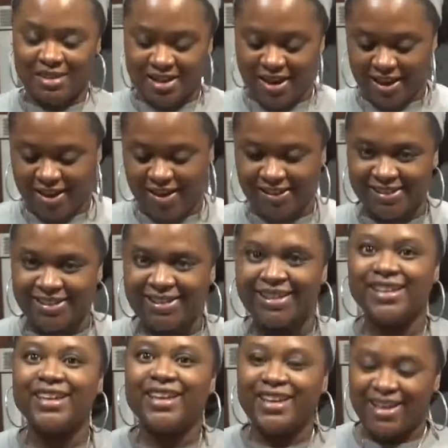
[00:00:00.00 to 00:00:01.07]
night.
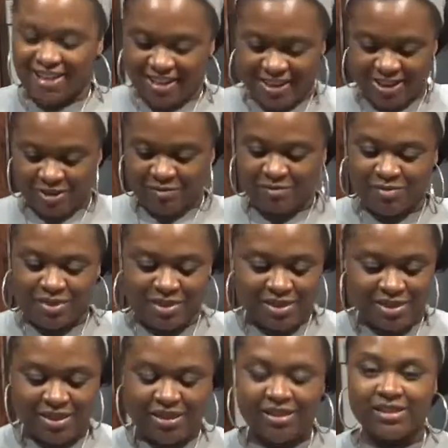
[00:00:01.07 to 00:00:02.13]

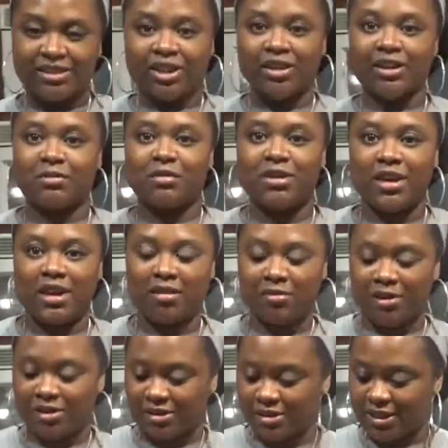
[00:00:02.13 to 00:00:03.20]
These are going to be the
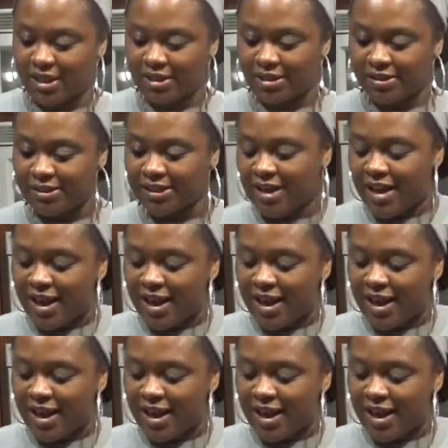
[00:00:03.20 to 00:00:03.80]
hamburger sliders.